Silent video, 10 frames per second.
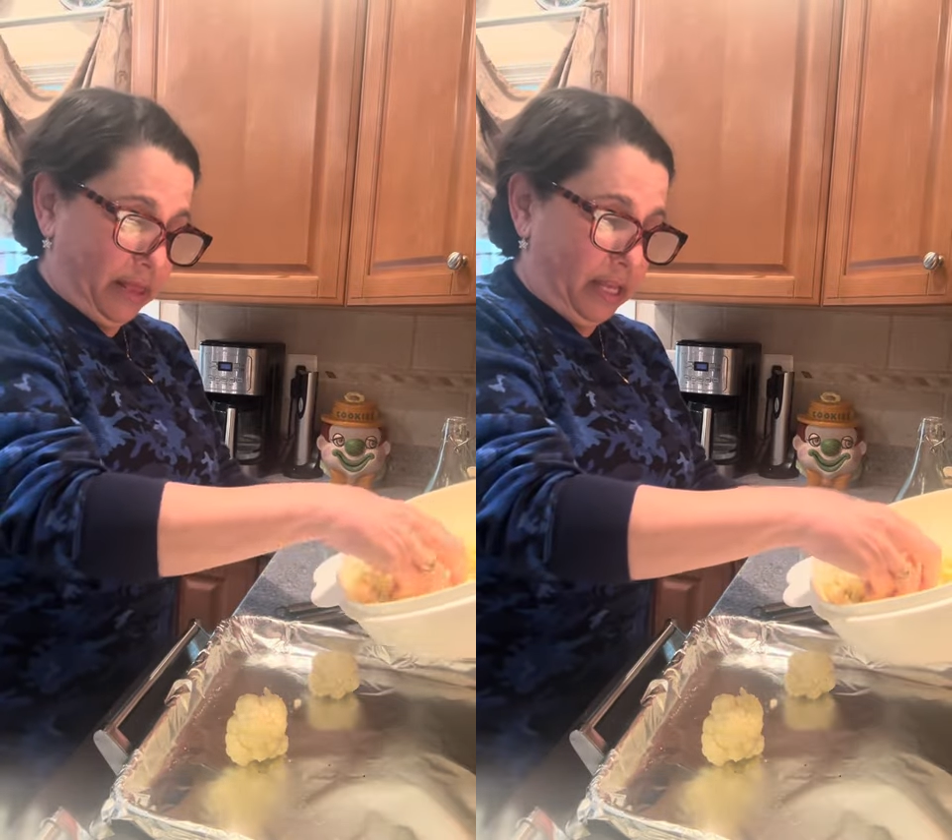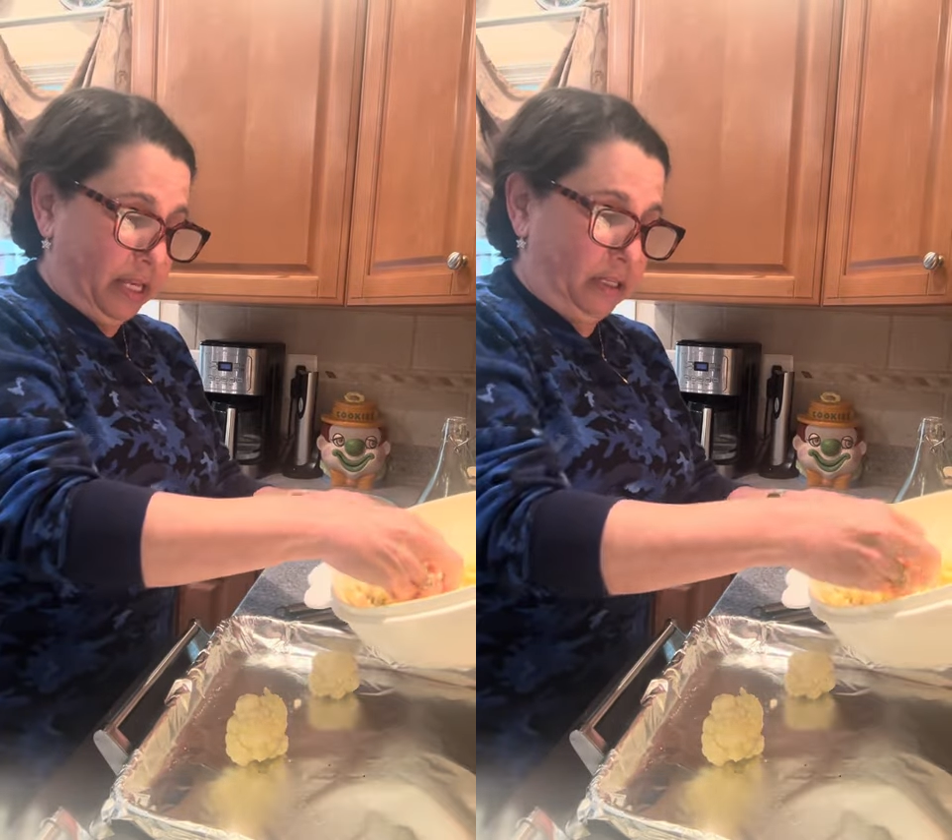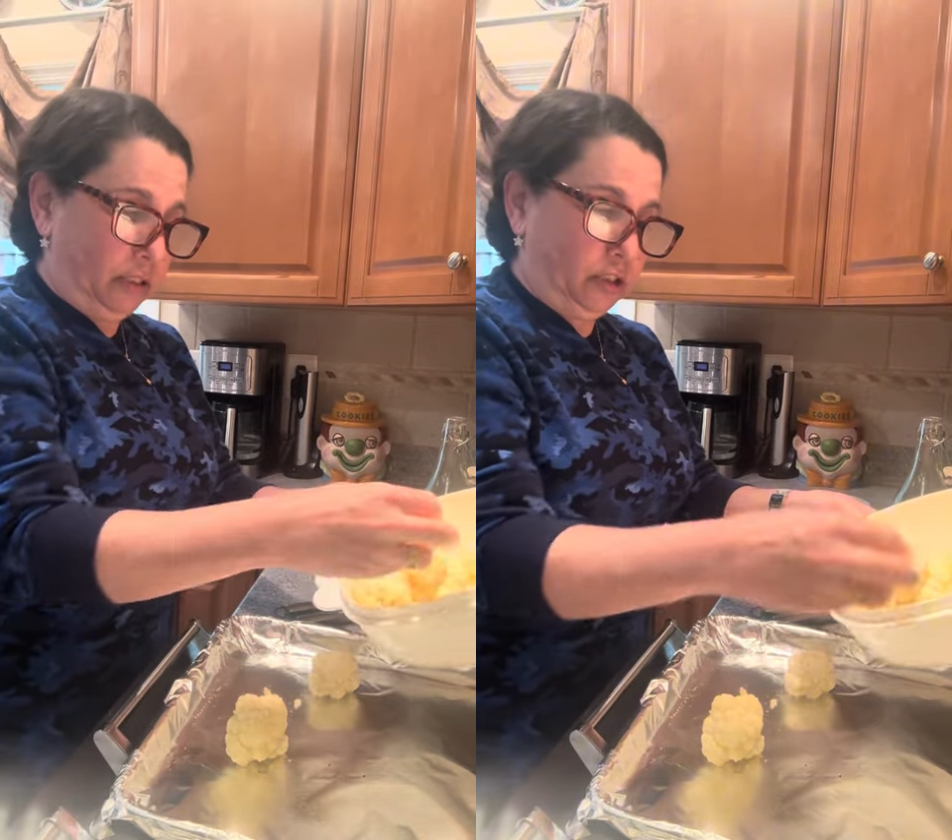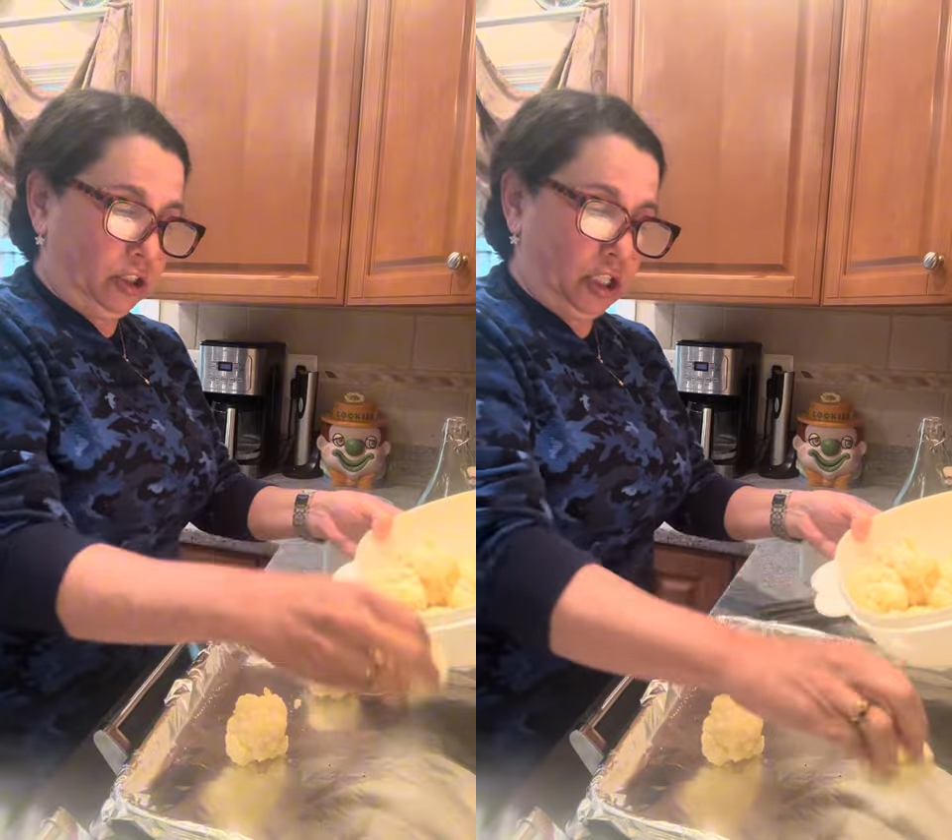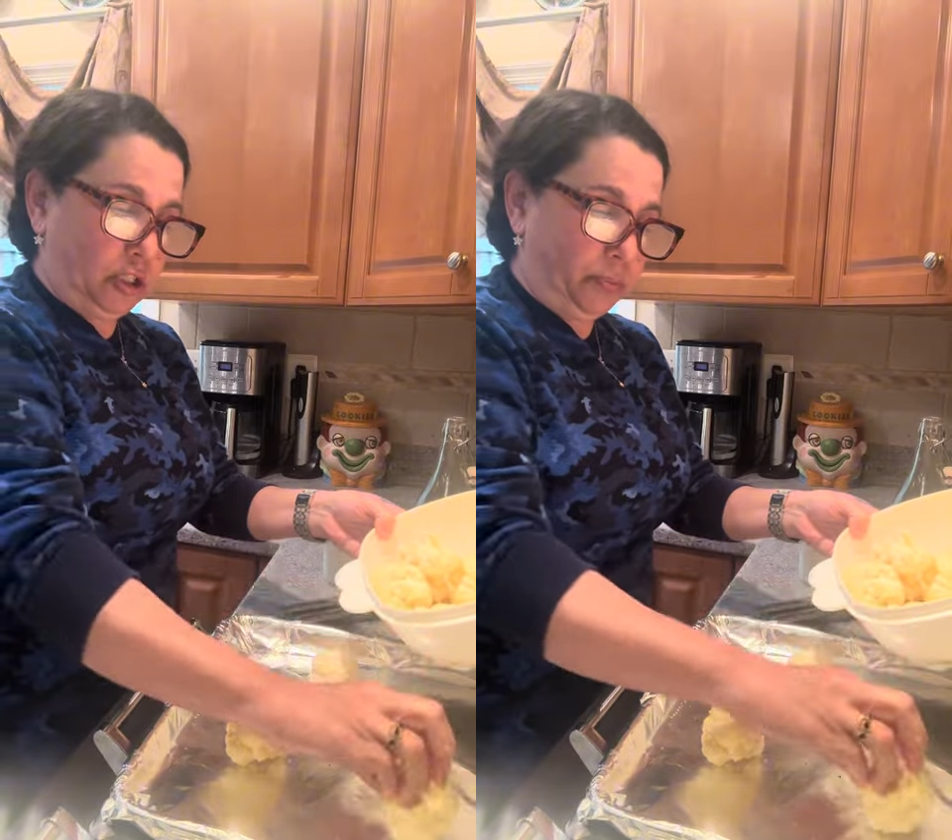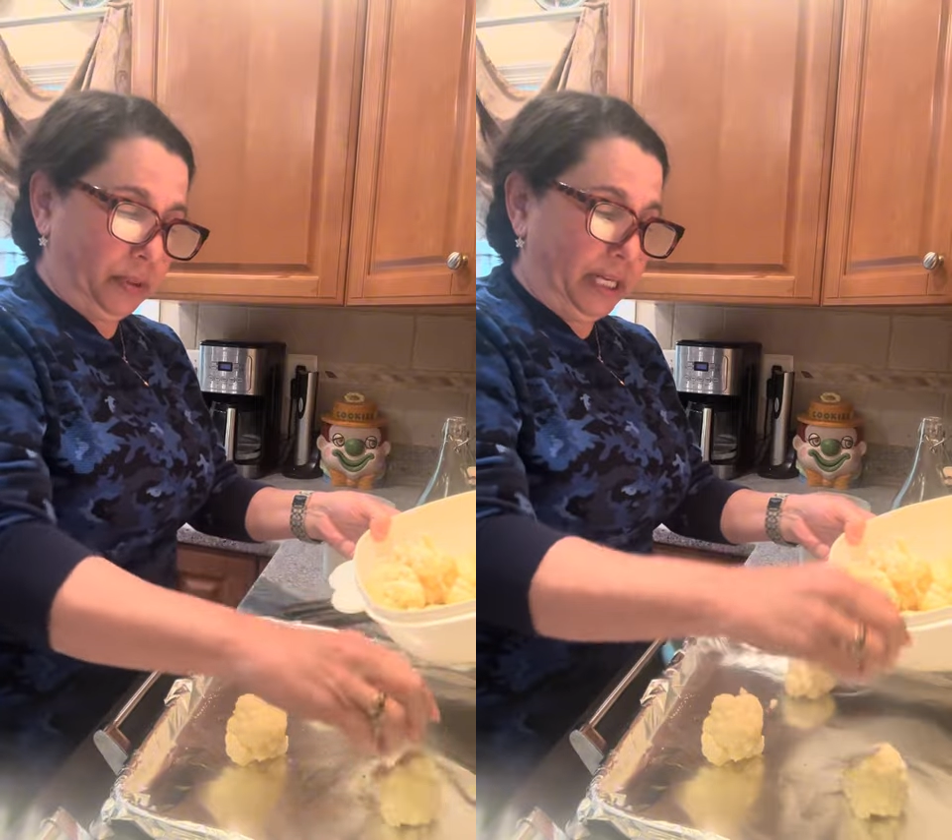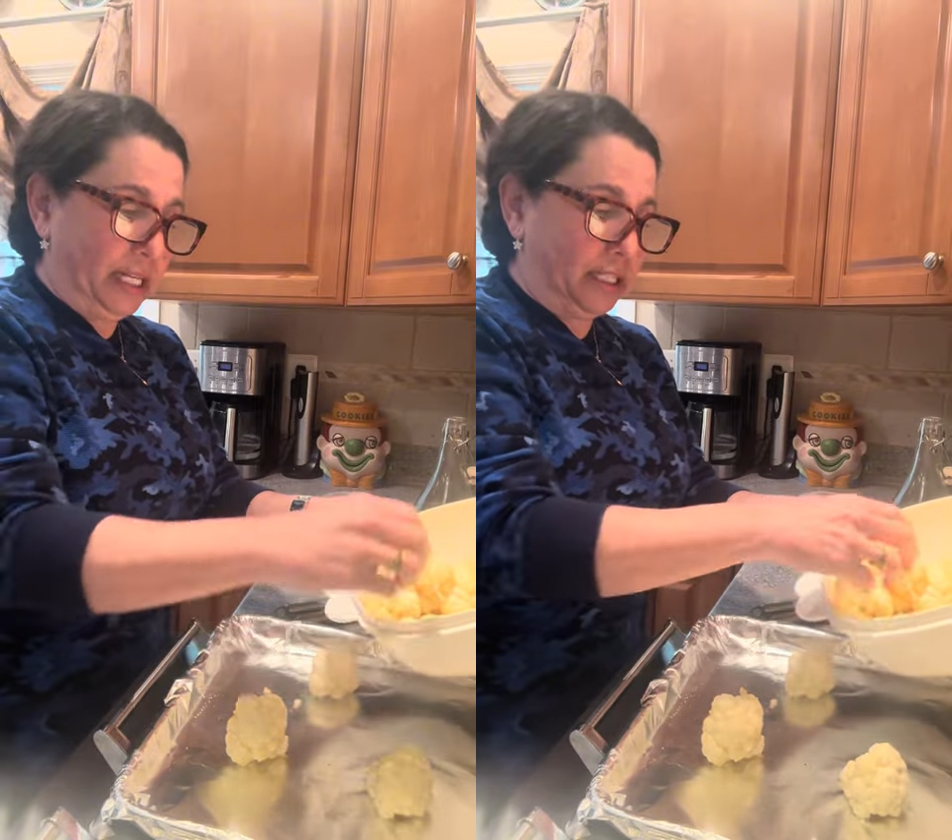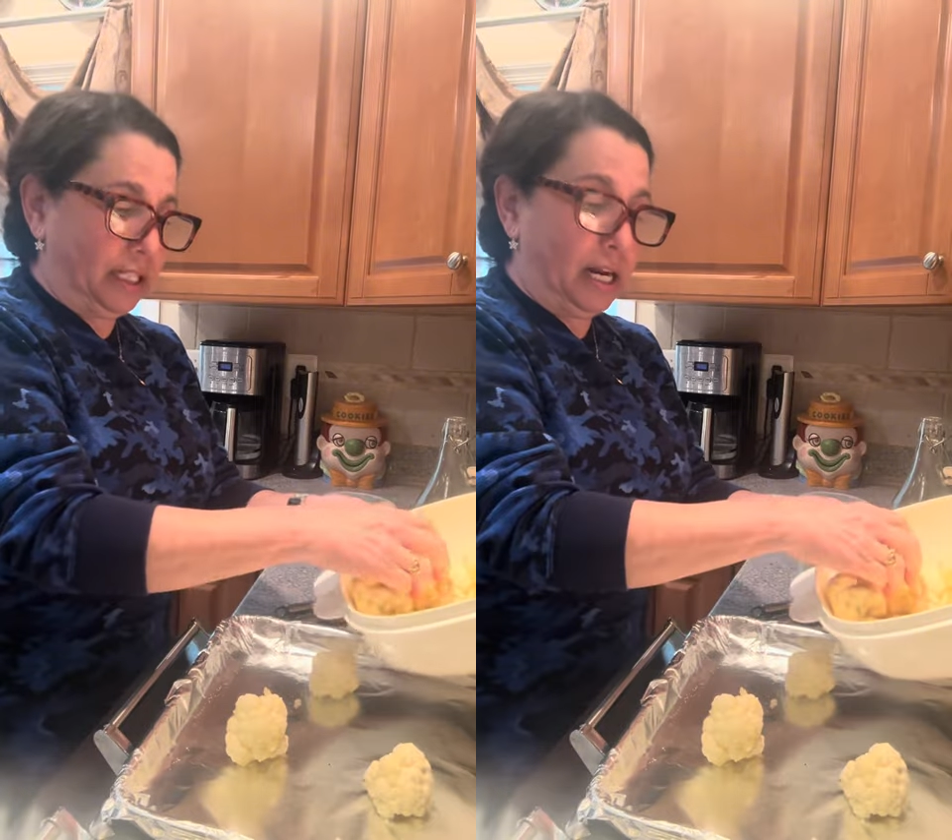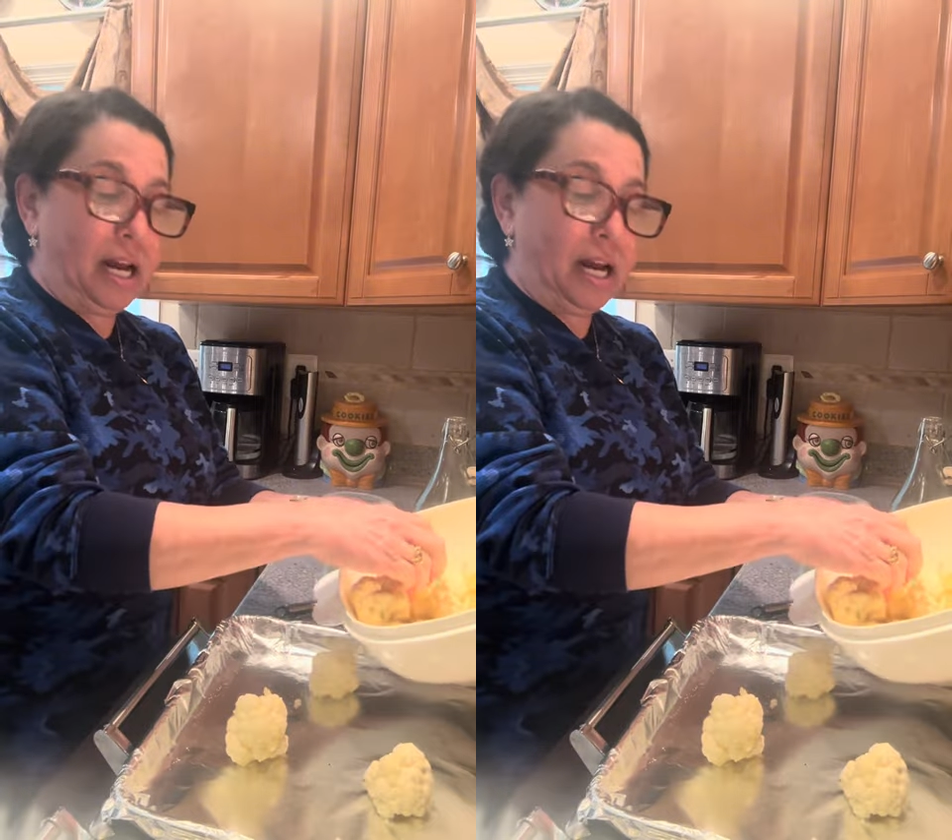then just place it.